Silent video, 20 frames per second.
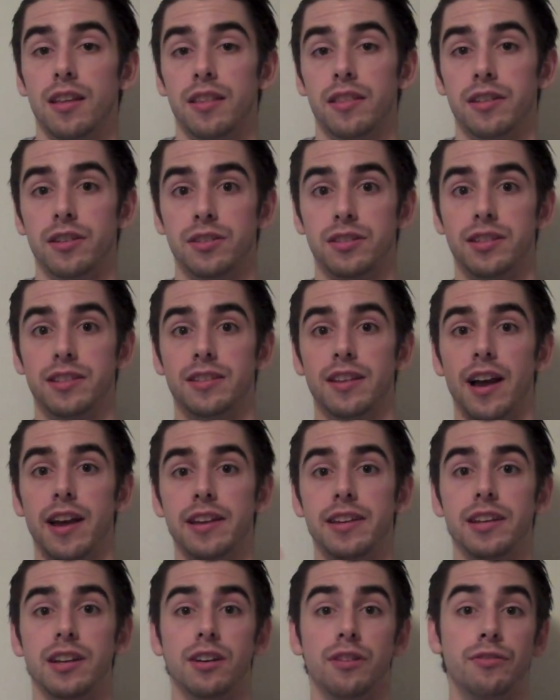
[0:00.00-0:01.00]
there's this
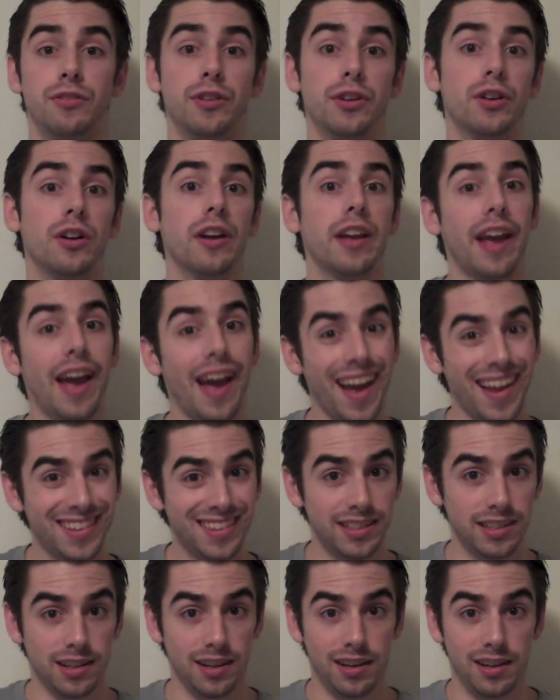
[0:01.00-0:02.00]
idea of uric
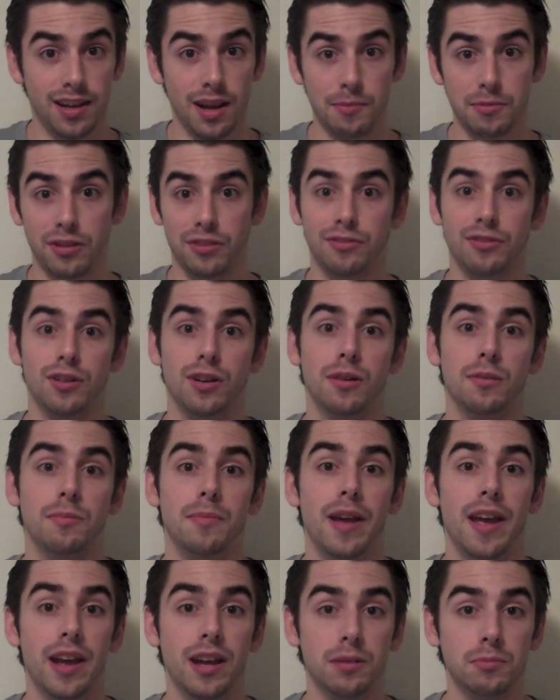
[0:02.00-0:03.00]
acid coming from
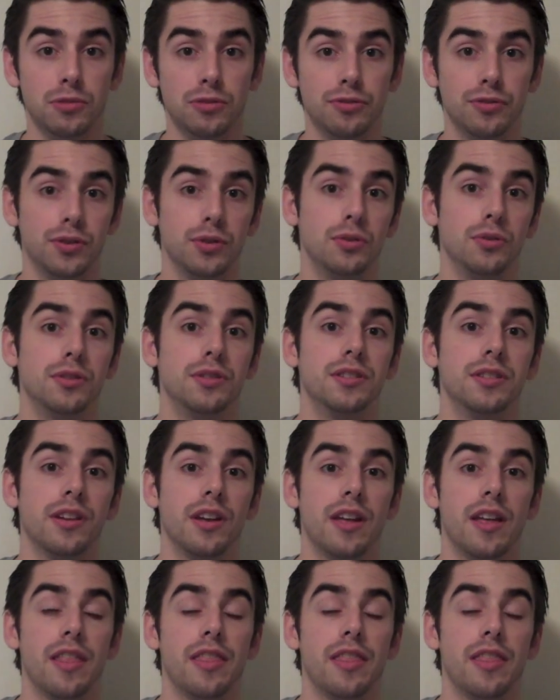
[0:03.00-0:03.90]
animal foods